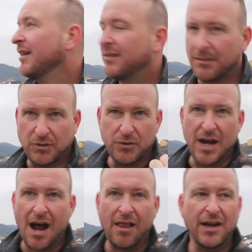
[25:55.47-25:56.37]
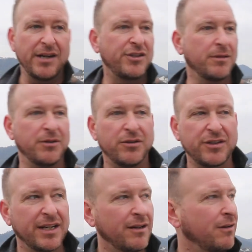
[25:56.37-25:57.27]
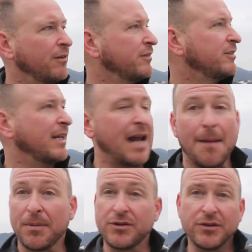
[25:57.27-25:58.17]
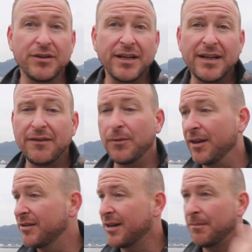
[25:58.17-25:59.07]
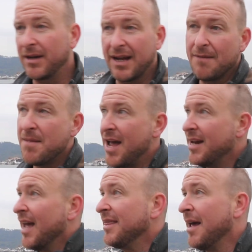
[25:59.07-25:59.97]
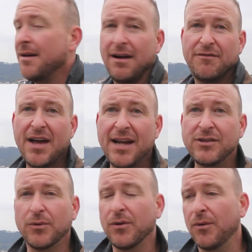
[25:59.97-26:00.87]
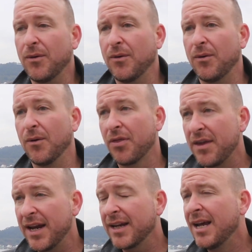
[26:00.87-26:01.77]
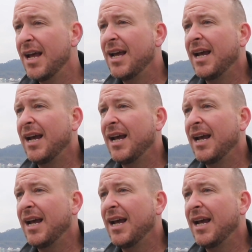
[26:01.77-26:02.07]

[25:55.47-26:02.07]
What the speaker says: some new knowledge, some new skills, an opportunity with somebody I met at that event or thing,